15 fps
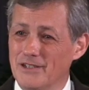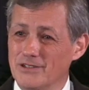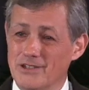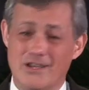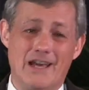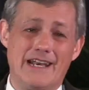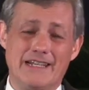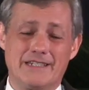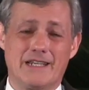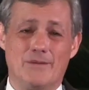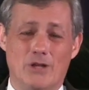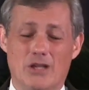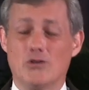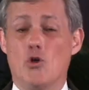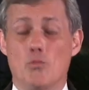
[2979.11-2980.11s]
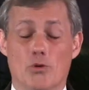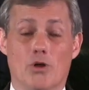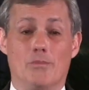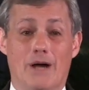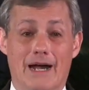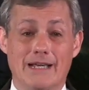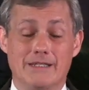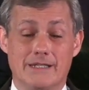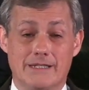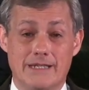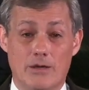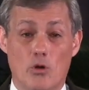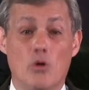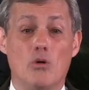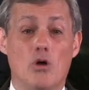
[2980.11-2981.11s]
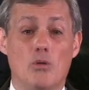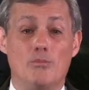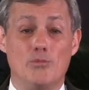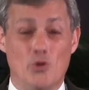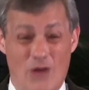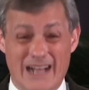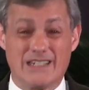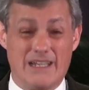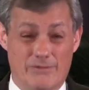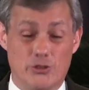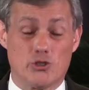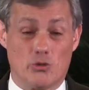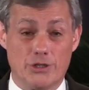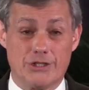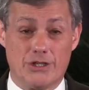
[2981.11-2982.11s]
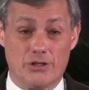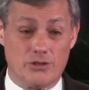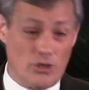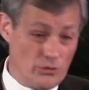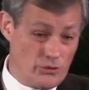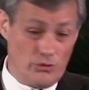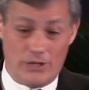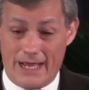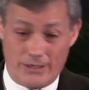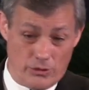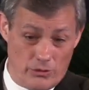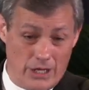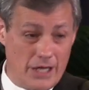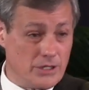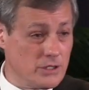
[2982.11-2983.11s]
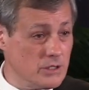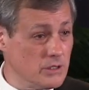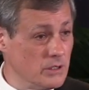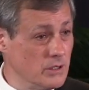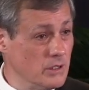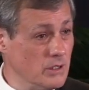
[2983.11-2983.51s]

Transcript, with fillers: So God has to come along and open our minds and say, oh, oh, you actually have a choice here. Don't do that, do this.